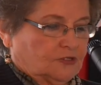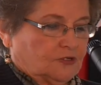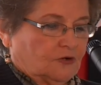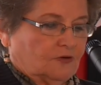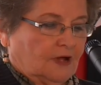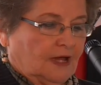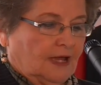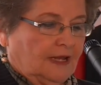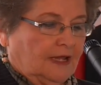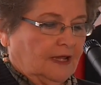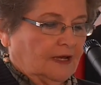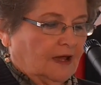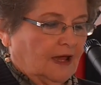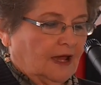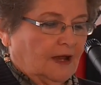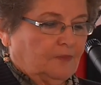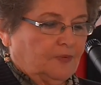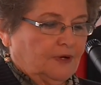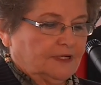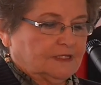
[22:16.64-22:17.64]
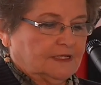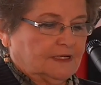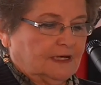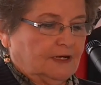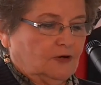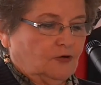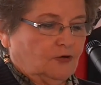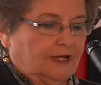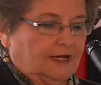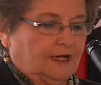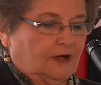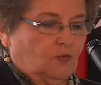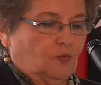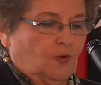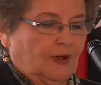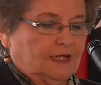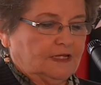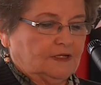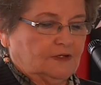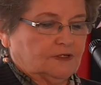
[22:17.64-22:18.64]
Dr. Riley and I are presently looking
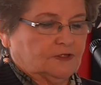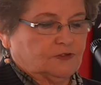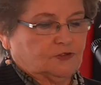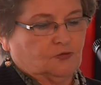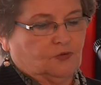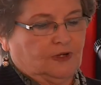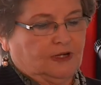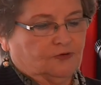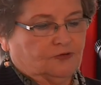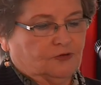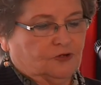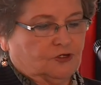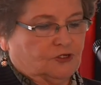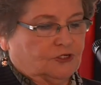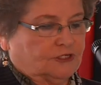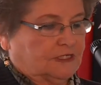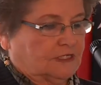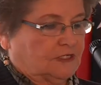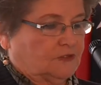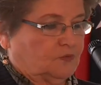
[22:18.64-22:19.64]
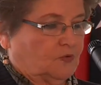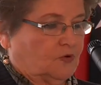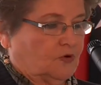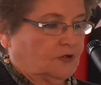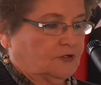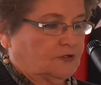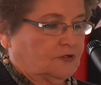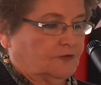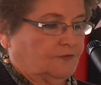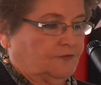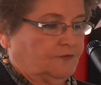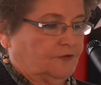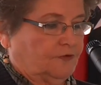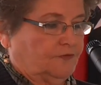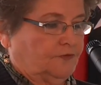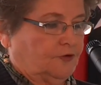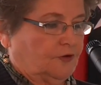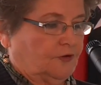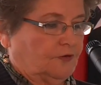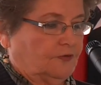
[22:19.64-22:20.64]
at ways to introduce this work to
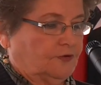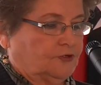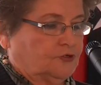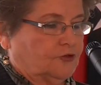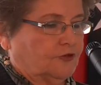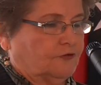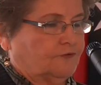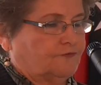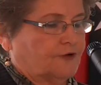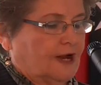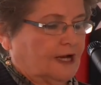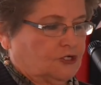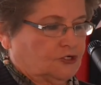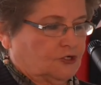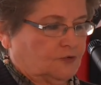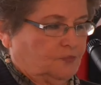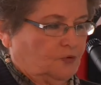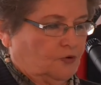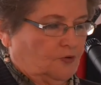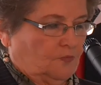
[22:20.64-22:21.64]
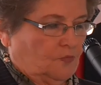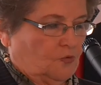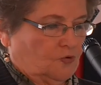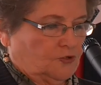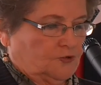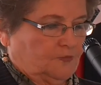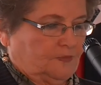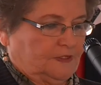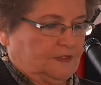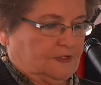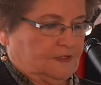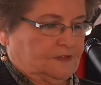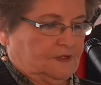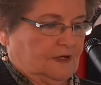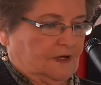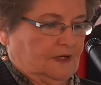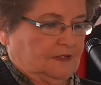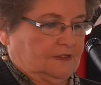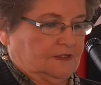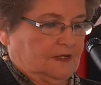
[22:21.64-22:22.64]
the fractured Port Moresby
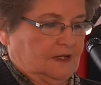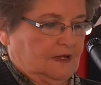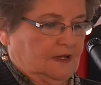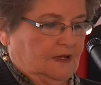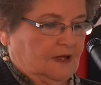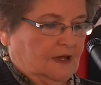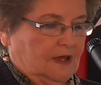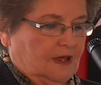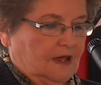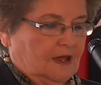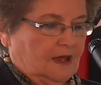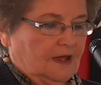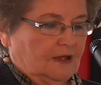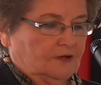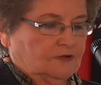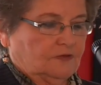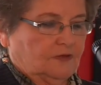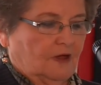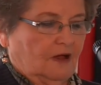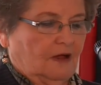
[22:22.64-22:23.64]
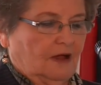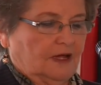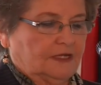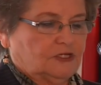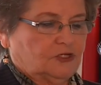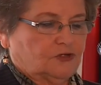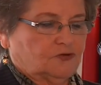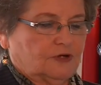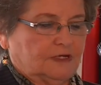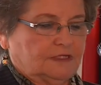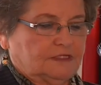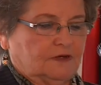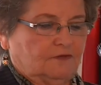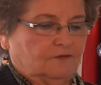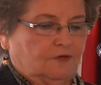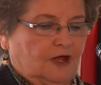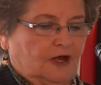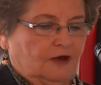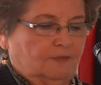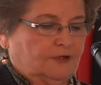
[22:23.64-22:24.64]
Society and to the high stress
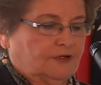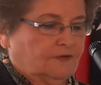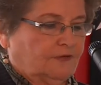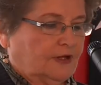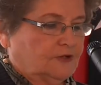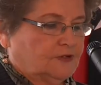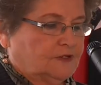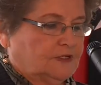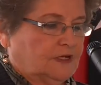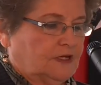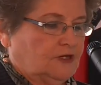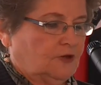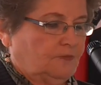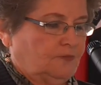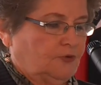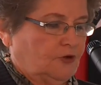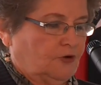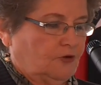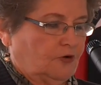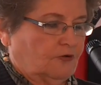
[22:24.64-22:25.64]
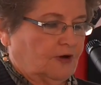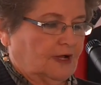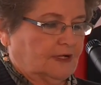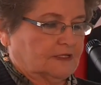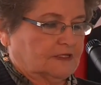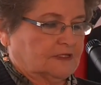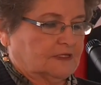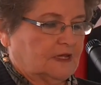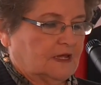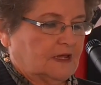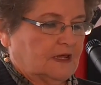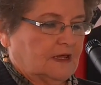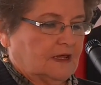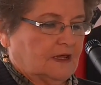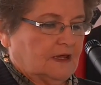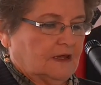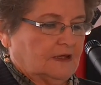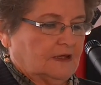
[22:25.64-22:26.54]
environment of our senior bureaucrats,